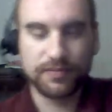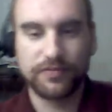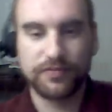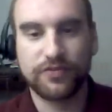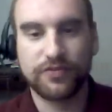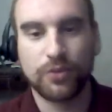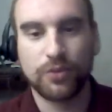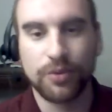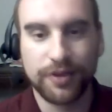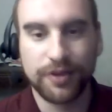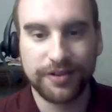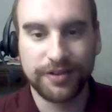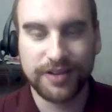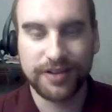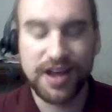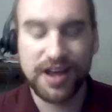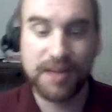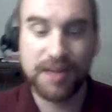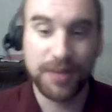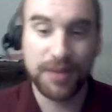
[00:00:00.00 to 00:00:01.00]
forward in
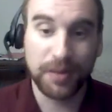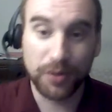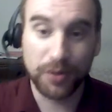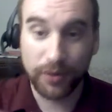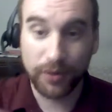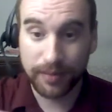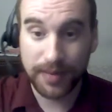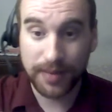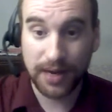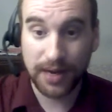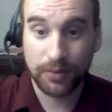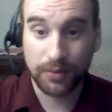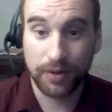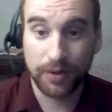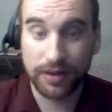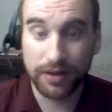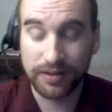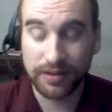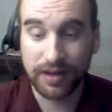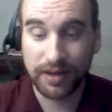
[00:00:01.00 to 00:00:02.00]
time, and I'm going backward
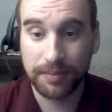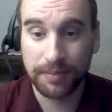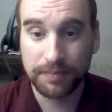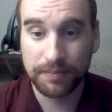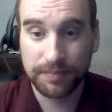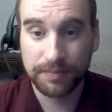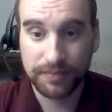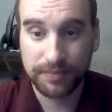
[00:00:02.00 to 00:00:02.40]
in time.